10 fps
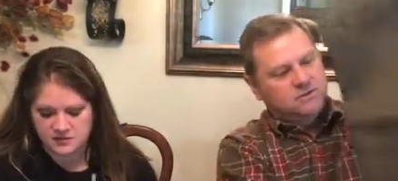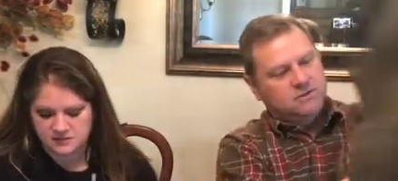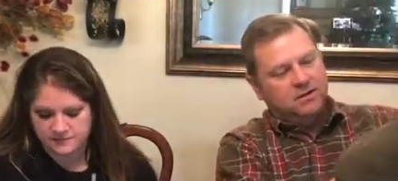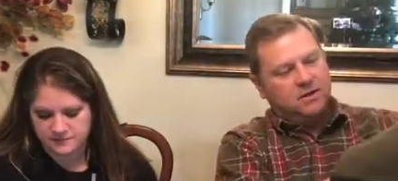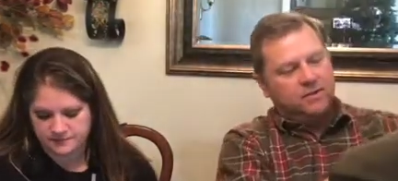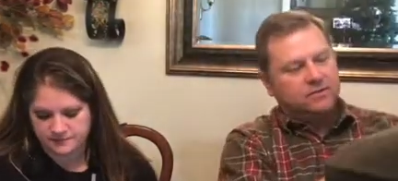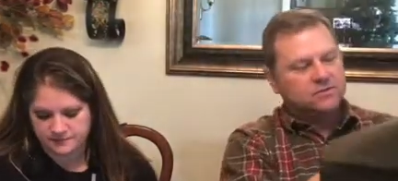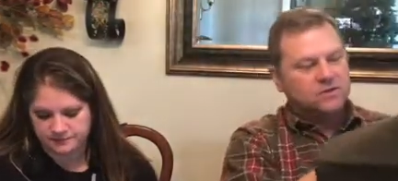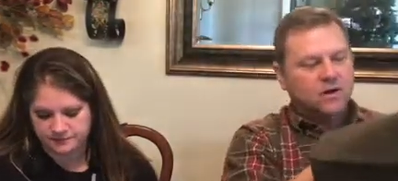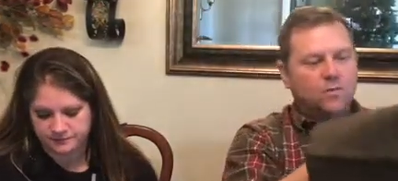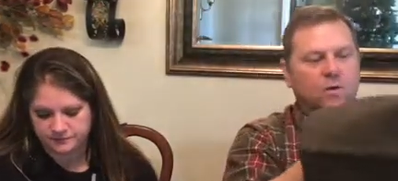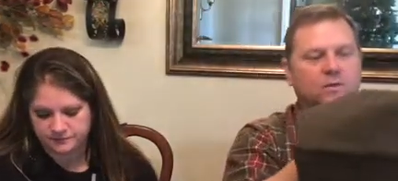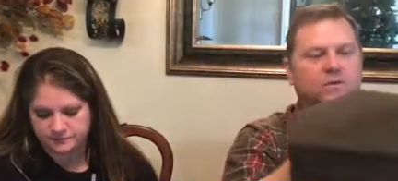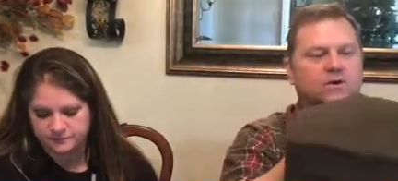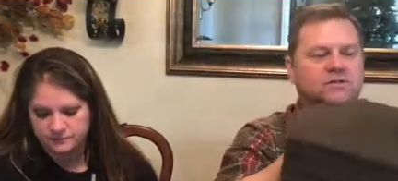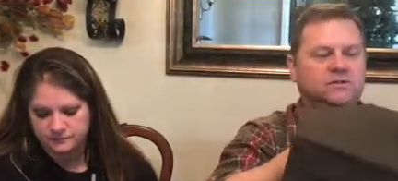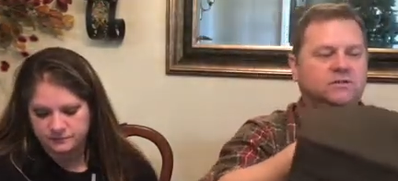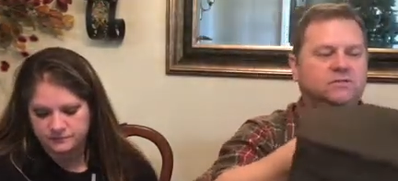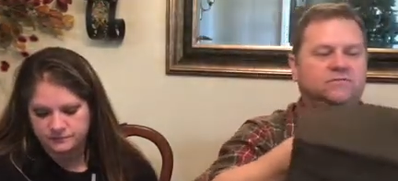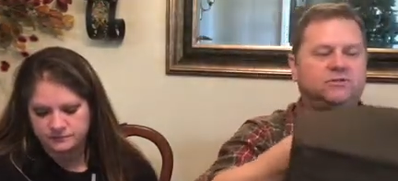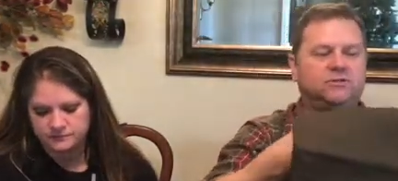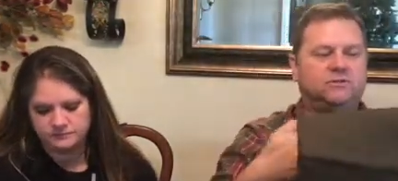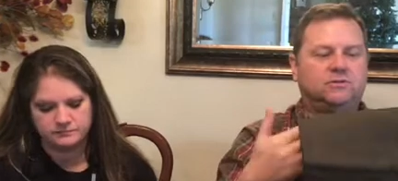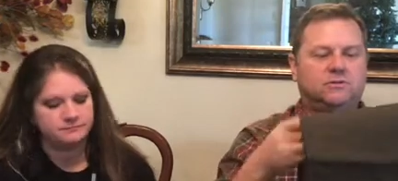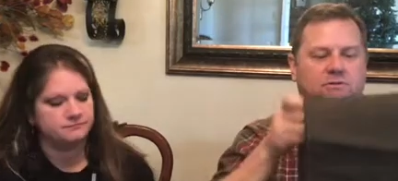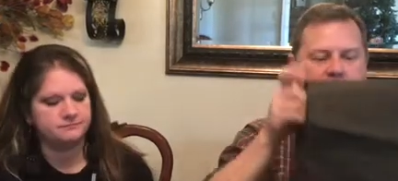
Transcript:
Speaker 1: Yeah. Those are not Walmart jeans for sure.